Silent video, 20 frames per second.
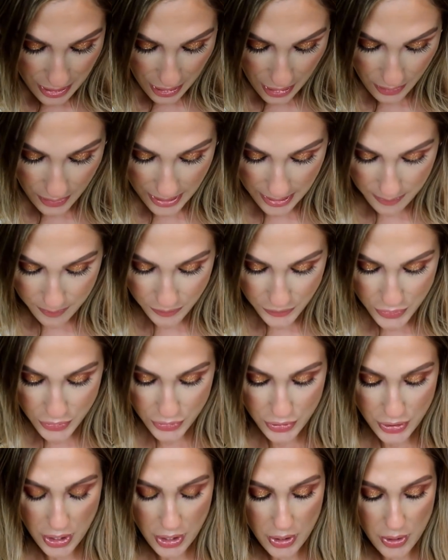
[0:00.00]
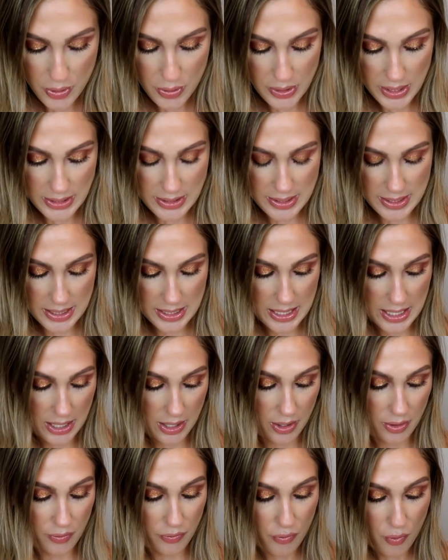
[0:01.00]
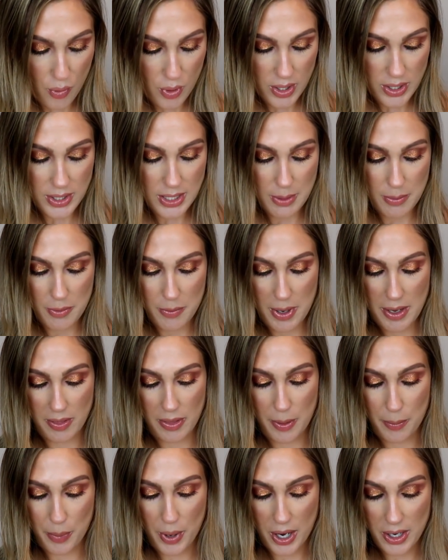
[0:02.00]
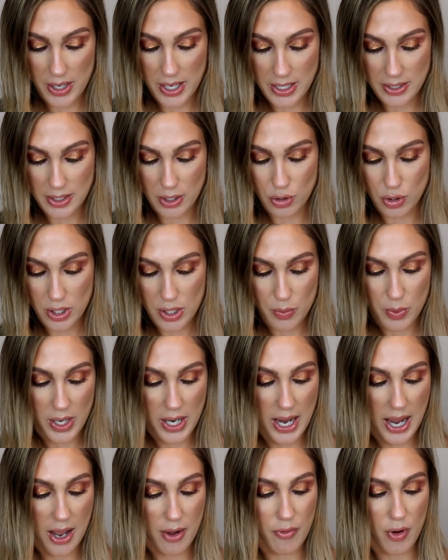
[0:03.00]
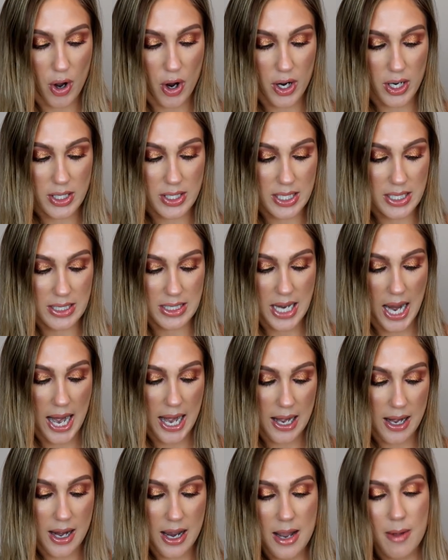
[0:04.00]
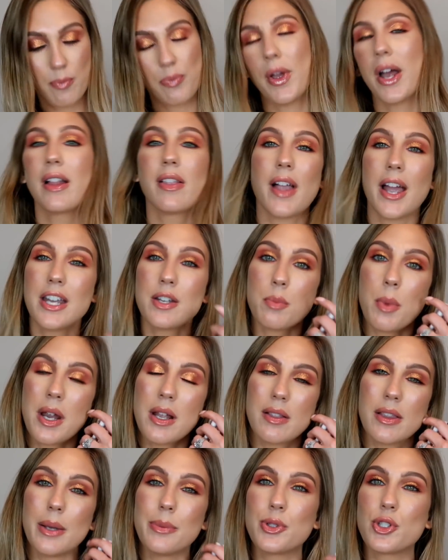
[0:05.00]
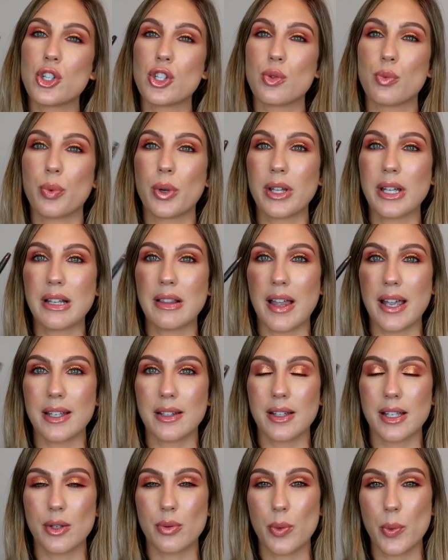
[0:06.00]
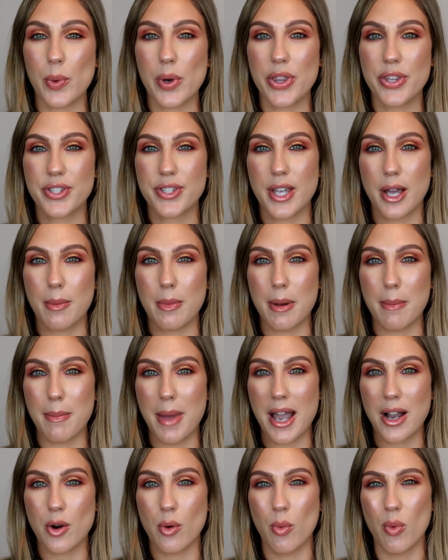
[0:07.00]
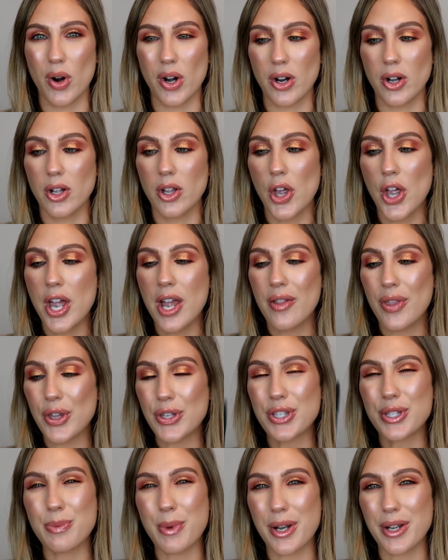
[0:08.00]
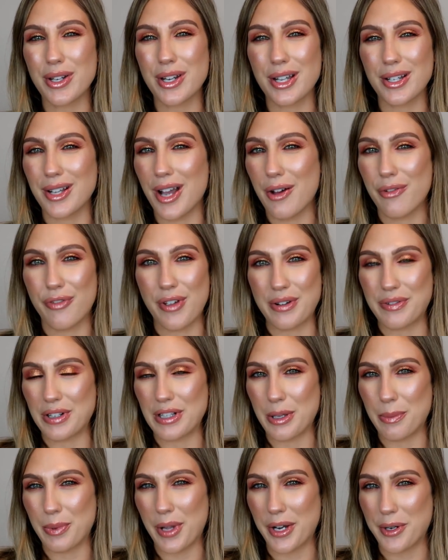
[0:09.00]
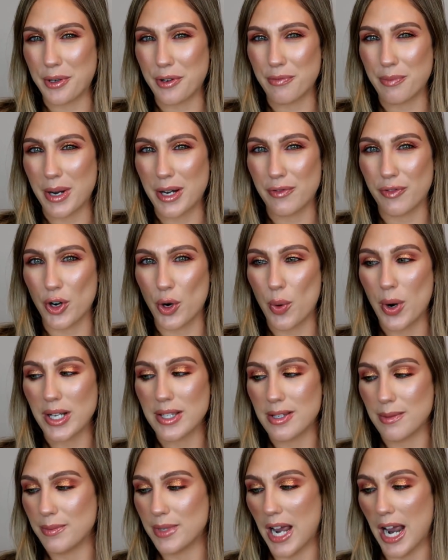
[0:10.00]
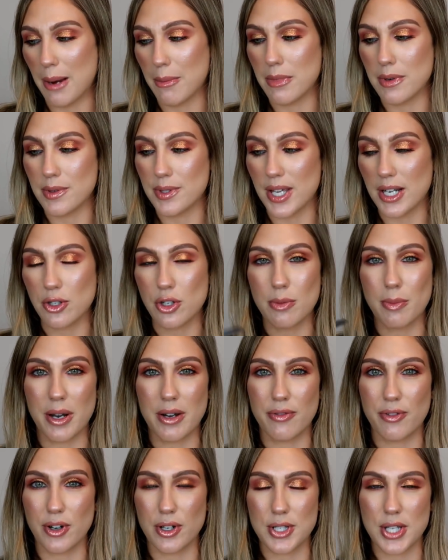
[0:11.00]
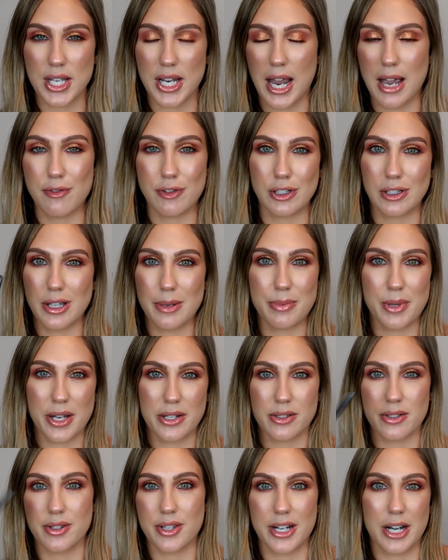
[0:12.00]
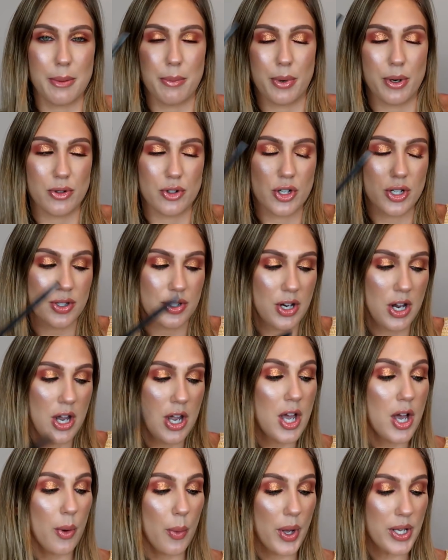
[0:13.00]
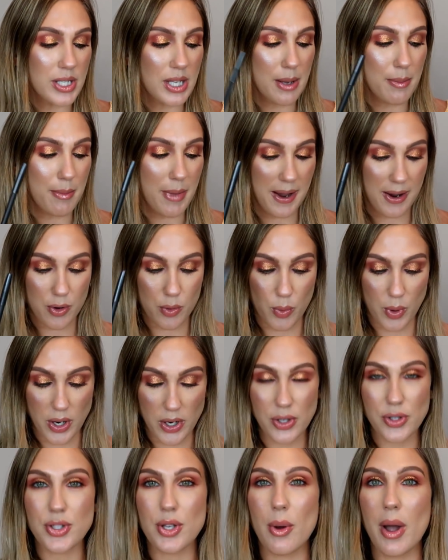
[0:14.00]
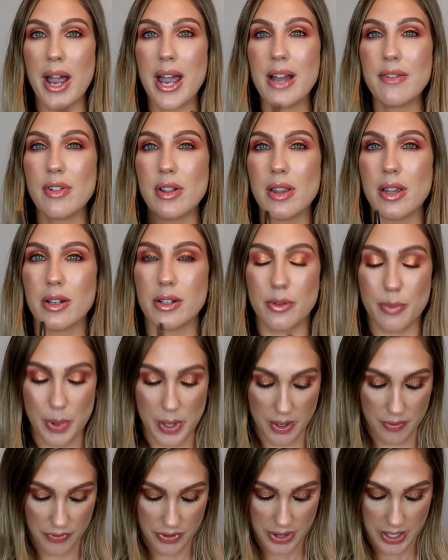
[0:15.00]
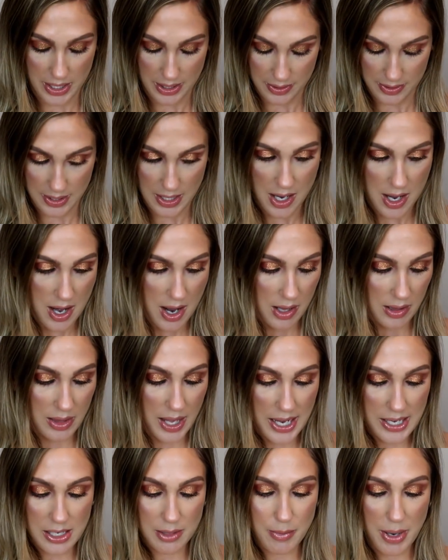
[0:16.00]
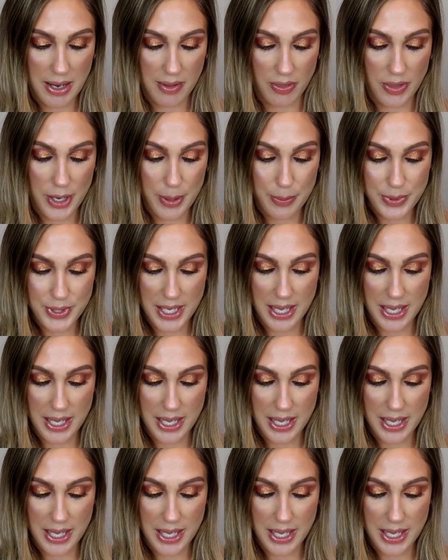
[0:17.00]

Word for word: Okay, so let's see here. For some of my lip products, I'll show you what I have on today. I lined my lips just really lightly with some MAC Whirl. This has been a favorite lip liner of mine for quite some time. It was actually my first like ever lip liner that I purchased was MAC Whirl. So I have a little bit of this lining my lips.